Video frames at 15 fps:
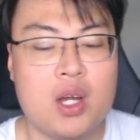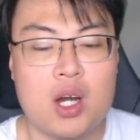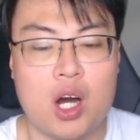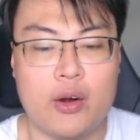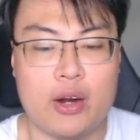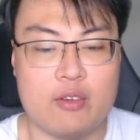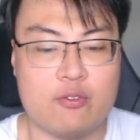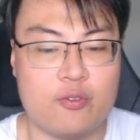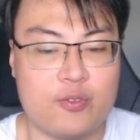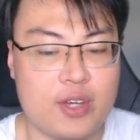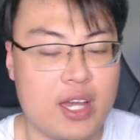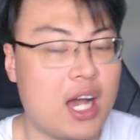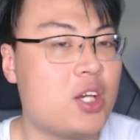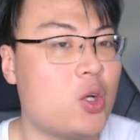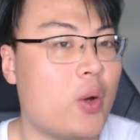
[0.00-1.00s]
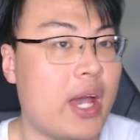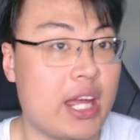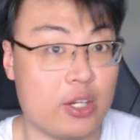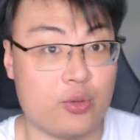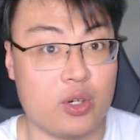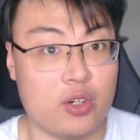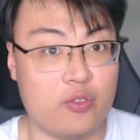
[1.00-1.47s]
or right, via your
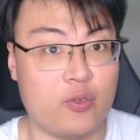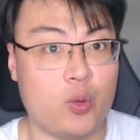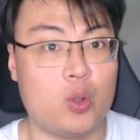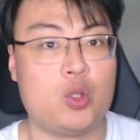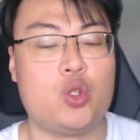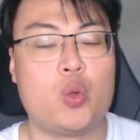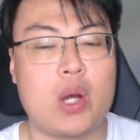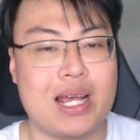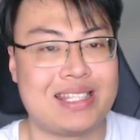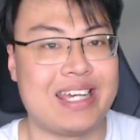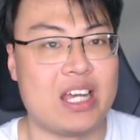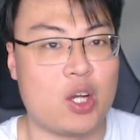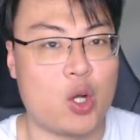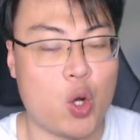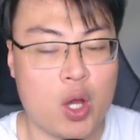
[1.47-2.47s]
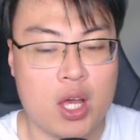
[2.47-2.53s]
Android phone, you guys can